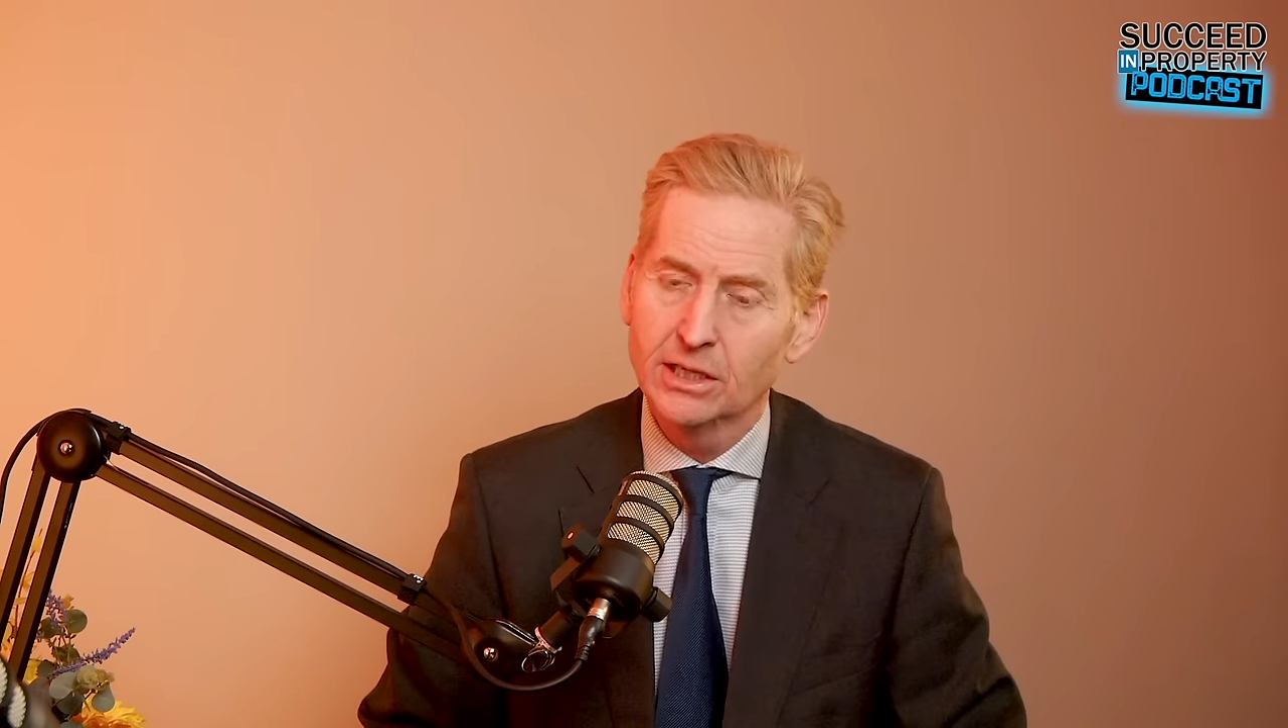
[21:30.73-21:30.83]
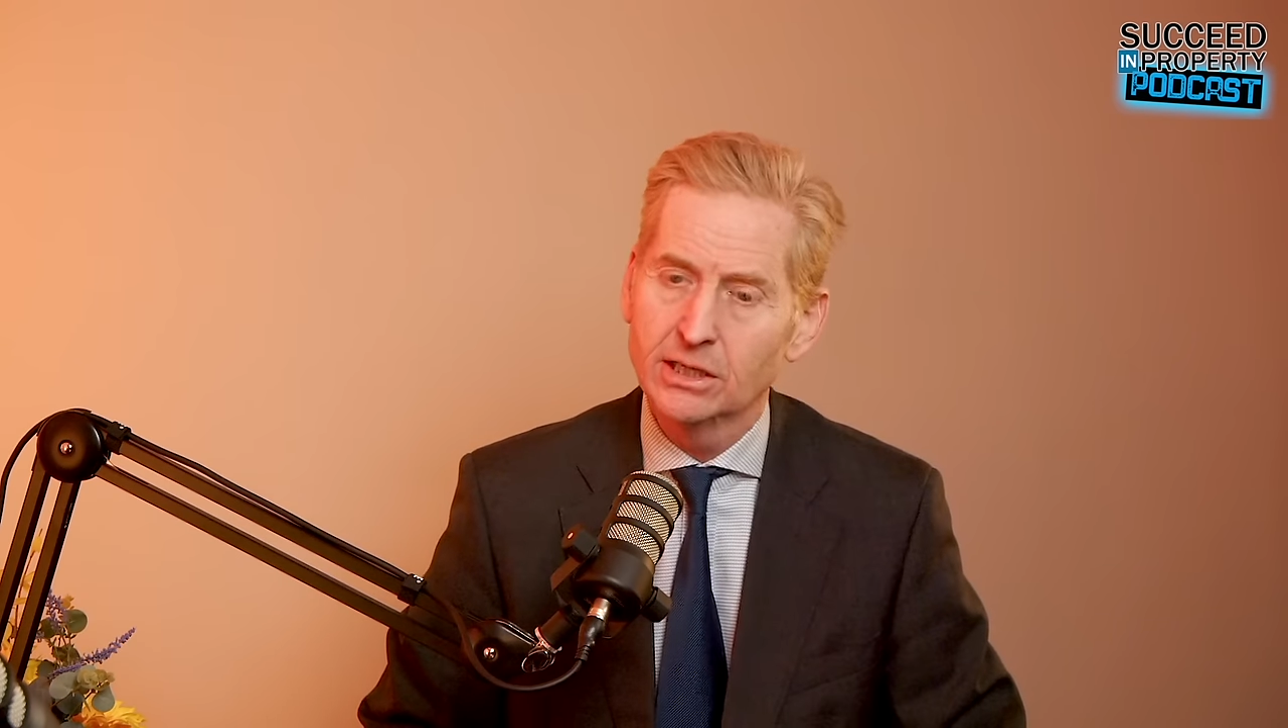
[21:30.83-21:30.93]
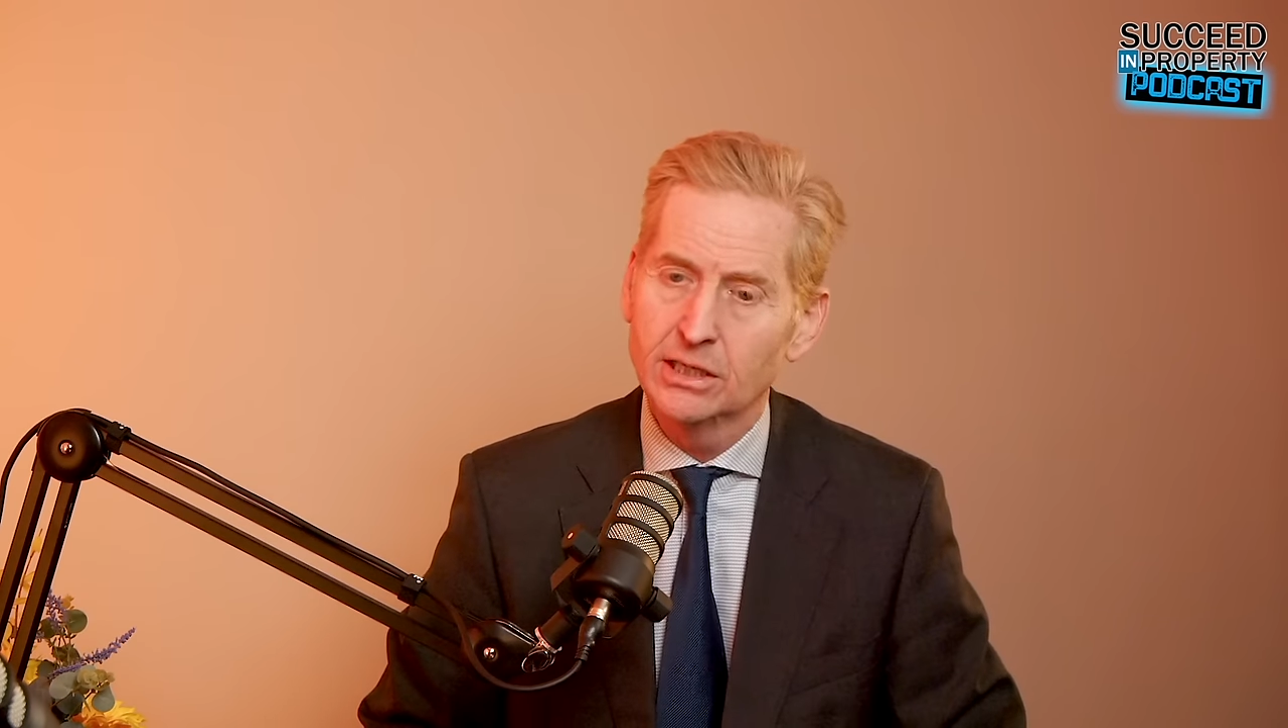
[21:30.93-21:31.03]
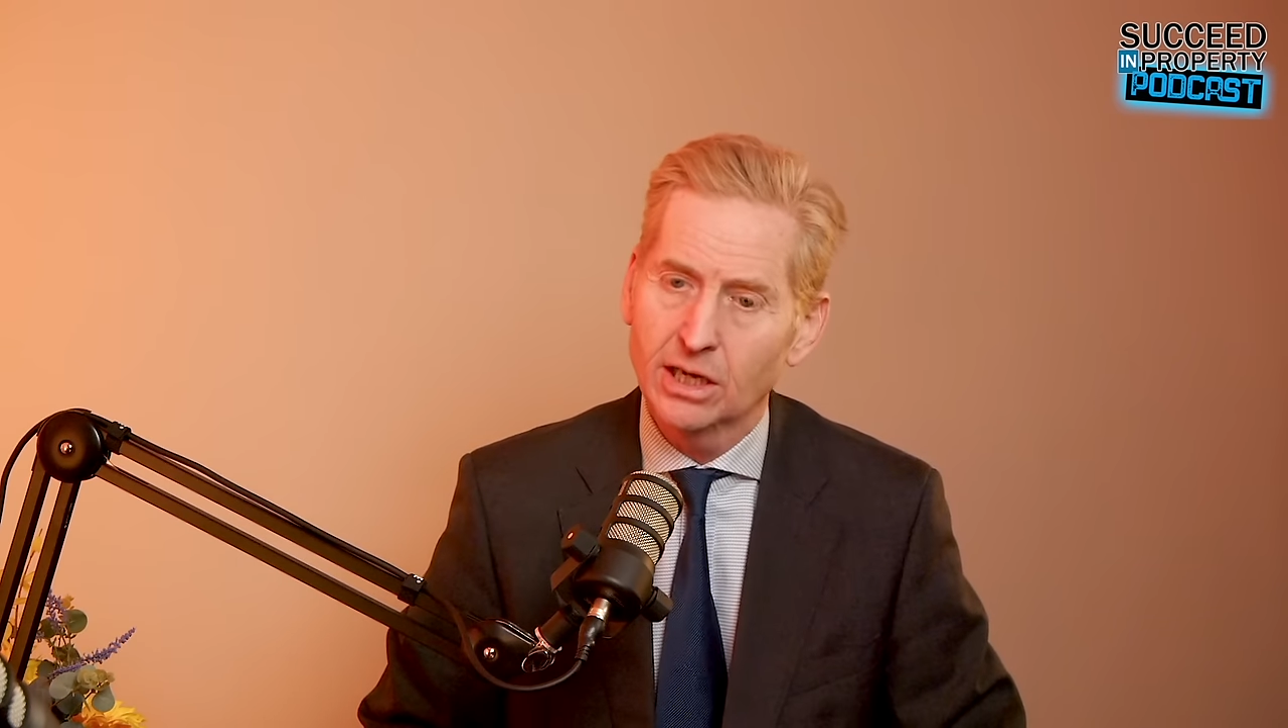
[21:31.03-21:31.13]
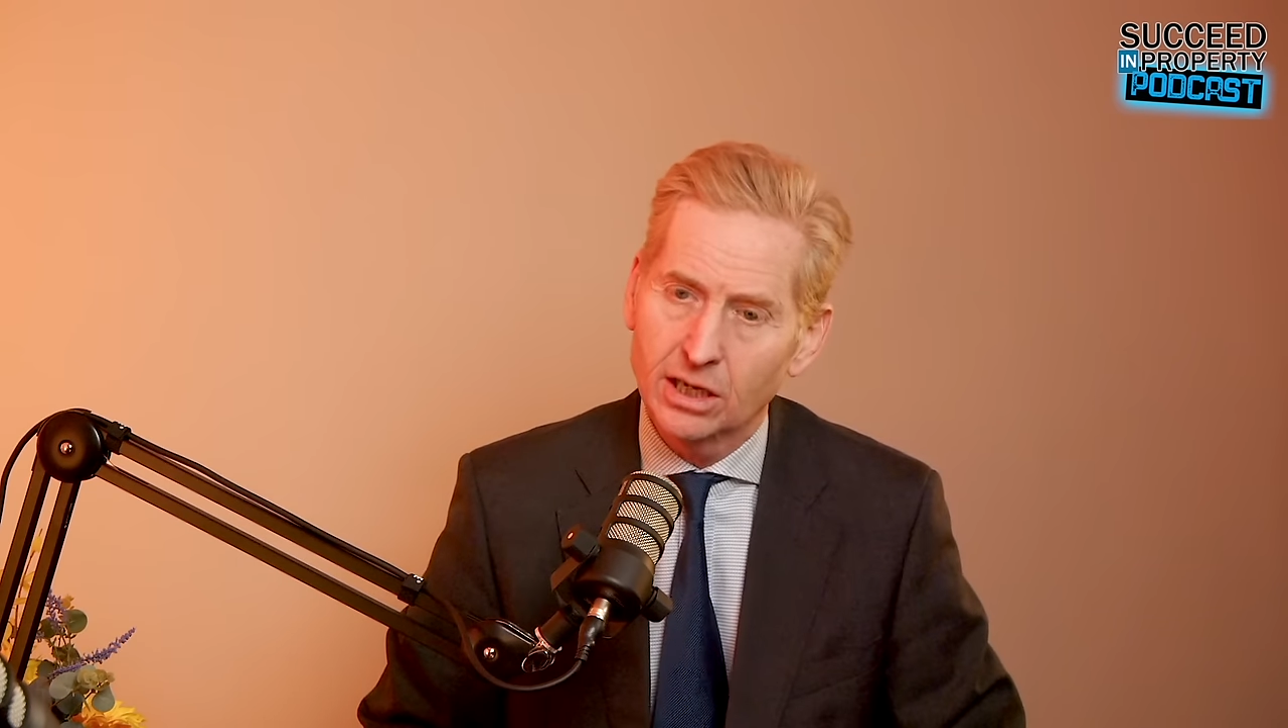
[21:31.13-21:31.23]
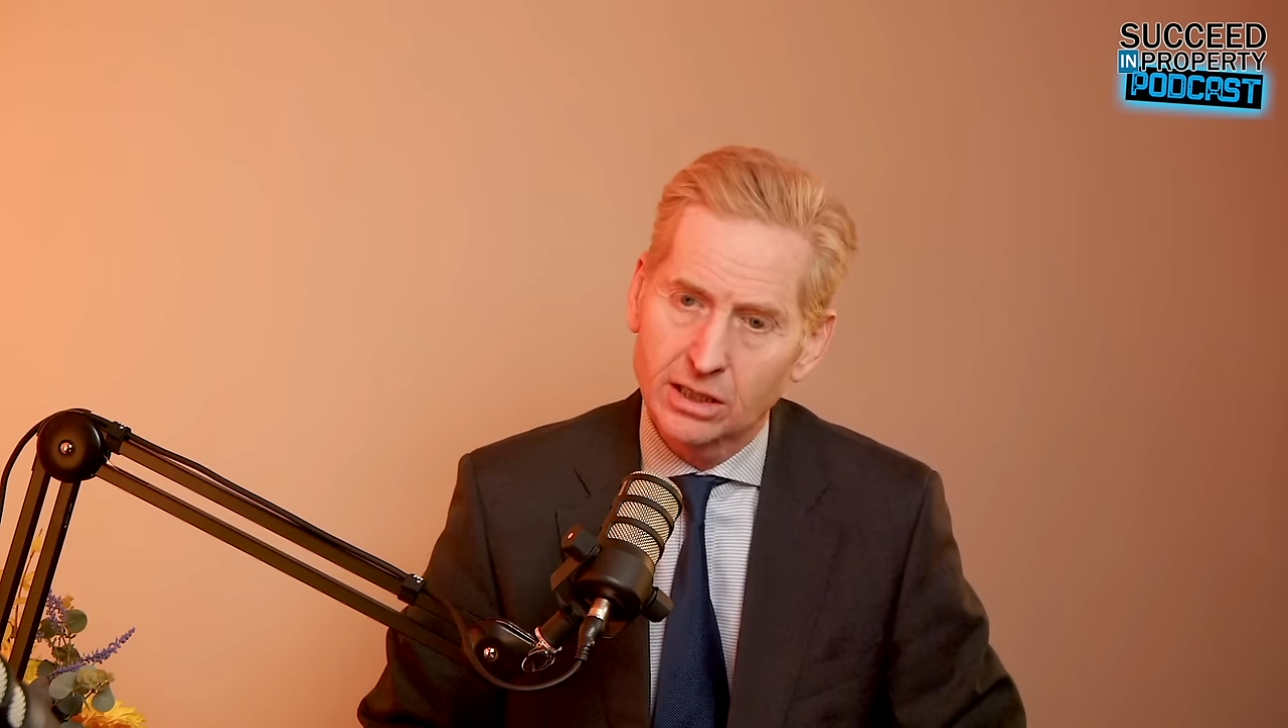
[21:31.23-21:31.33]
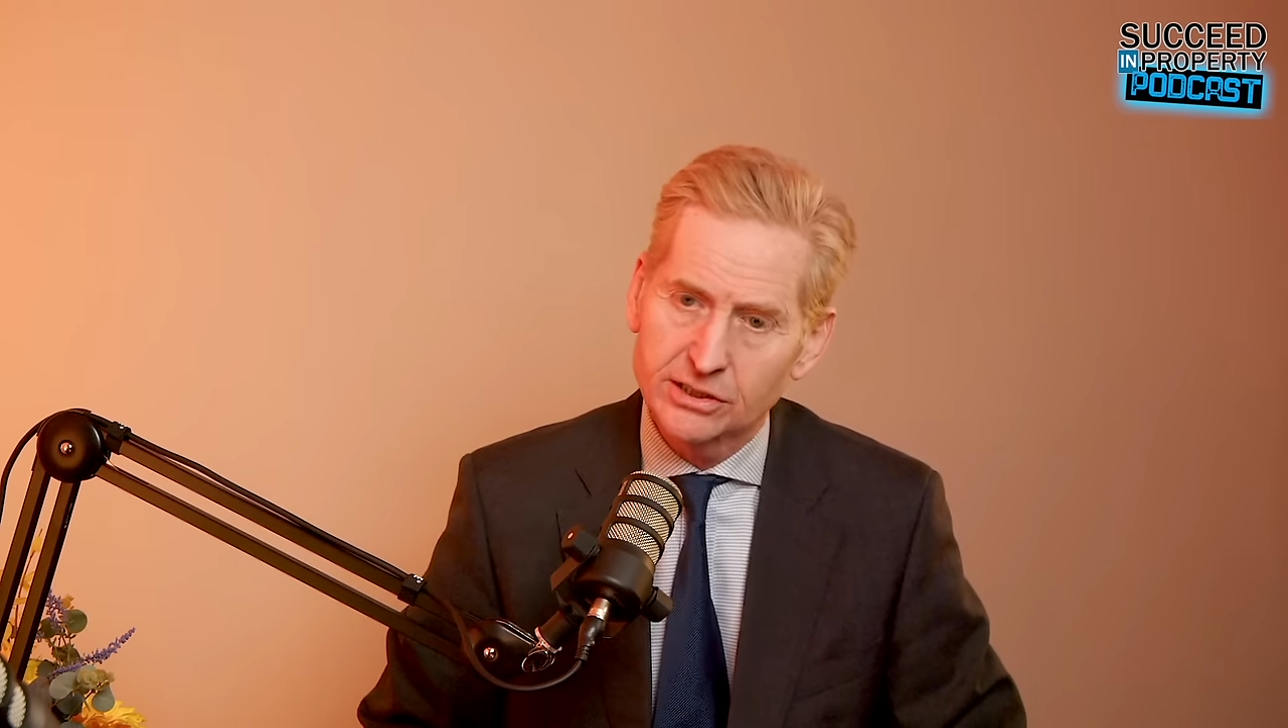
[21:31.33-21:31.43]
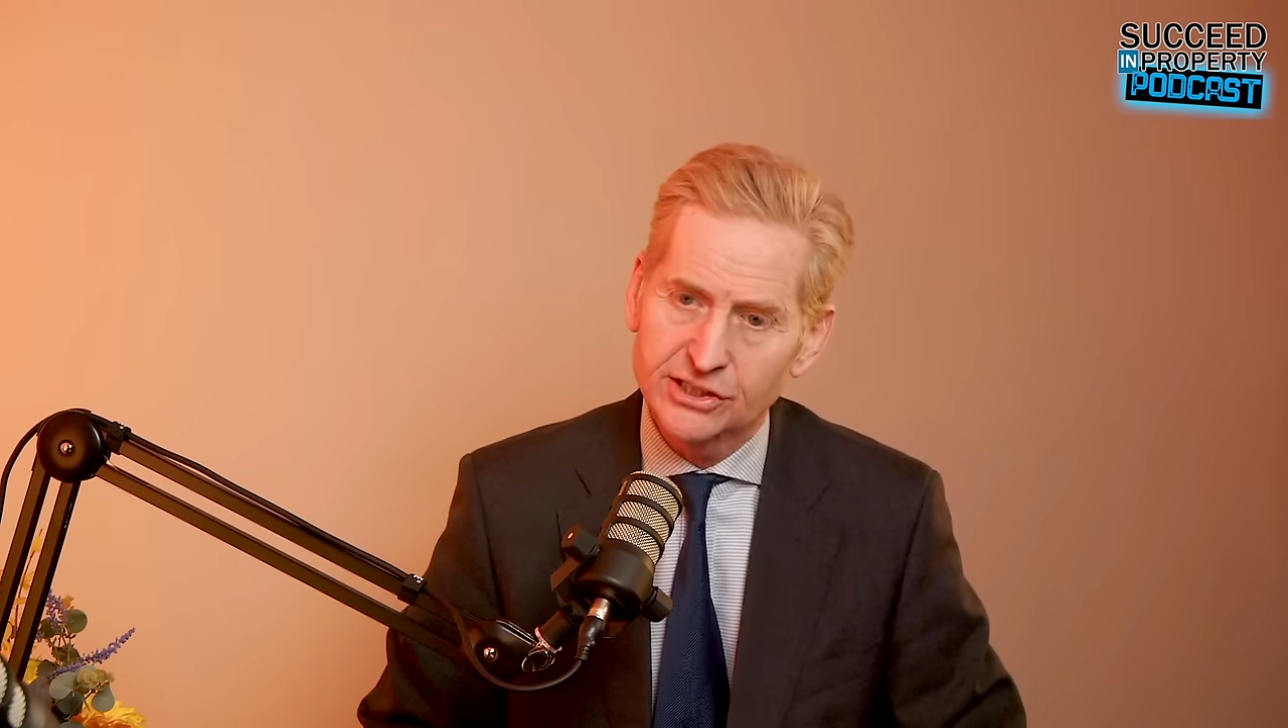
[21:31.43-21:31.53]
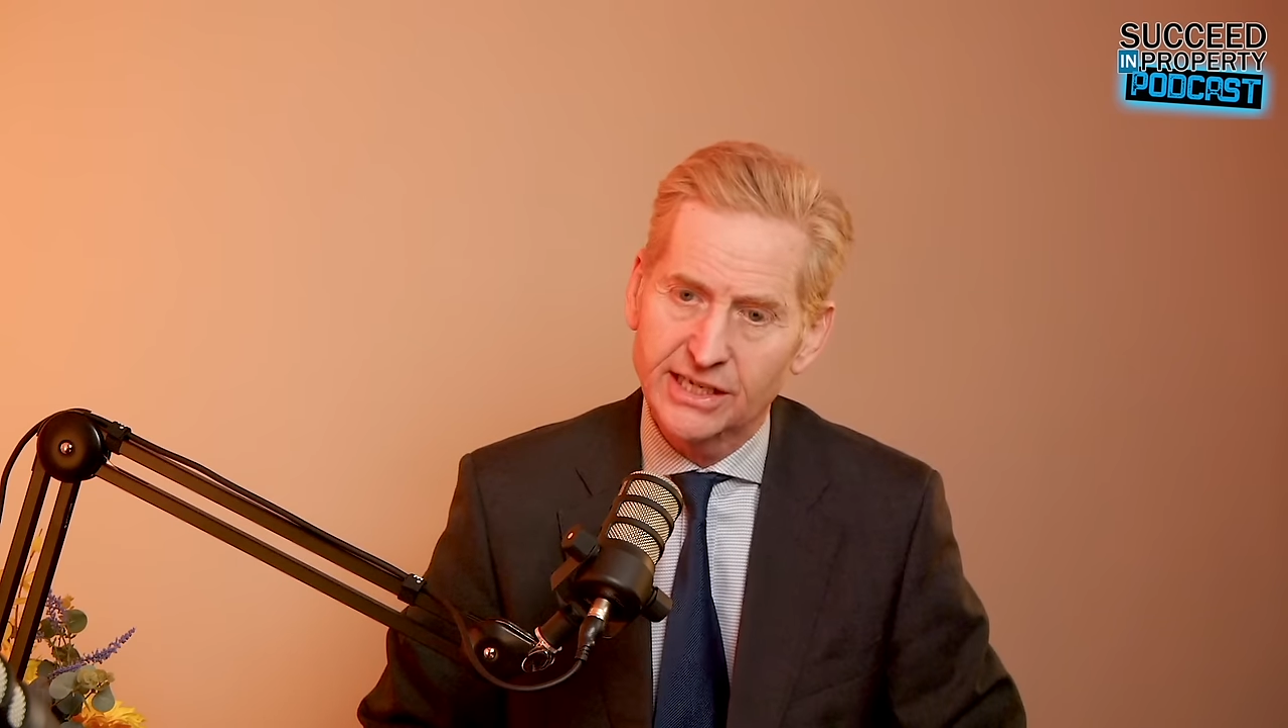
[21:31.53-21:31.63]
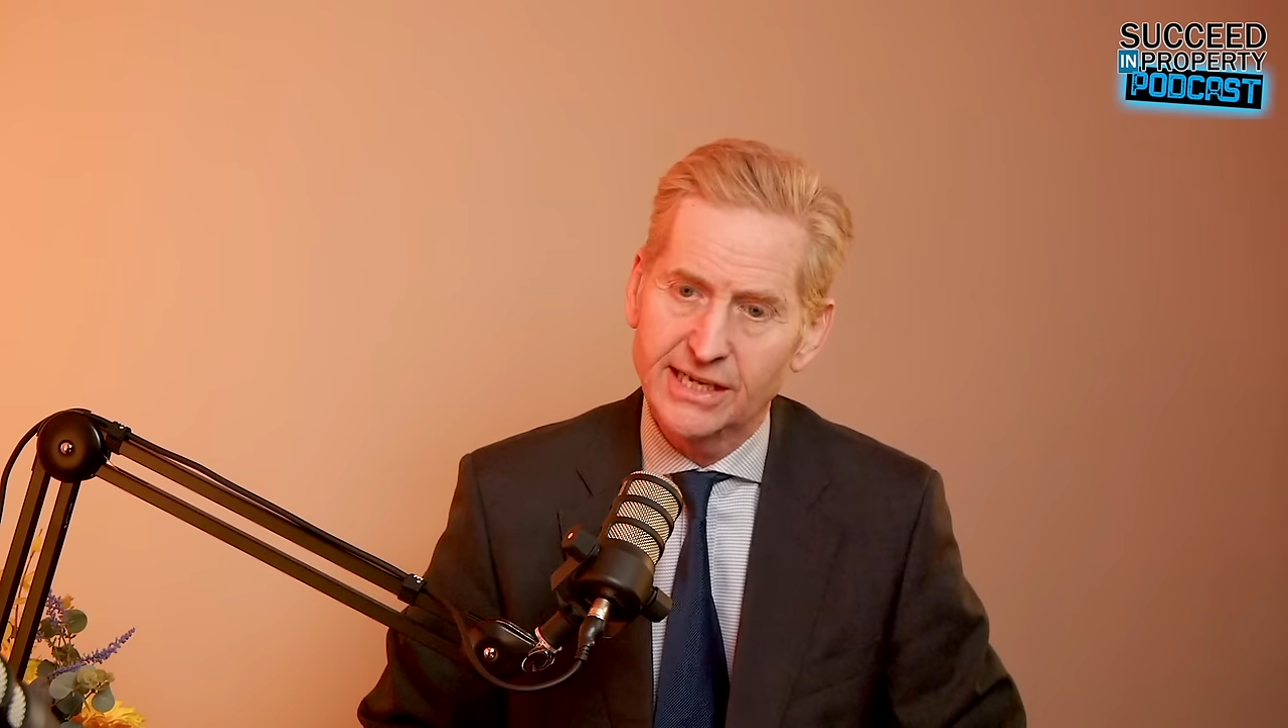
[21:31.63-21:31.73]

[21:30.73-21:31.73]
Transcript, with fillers: large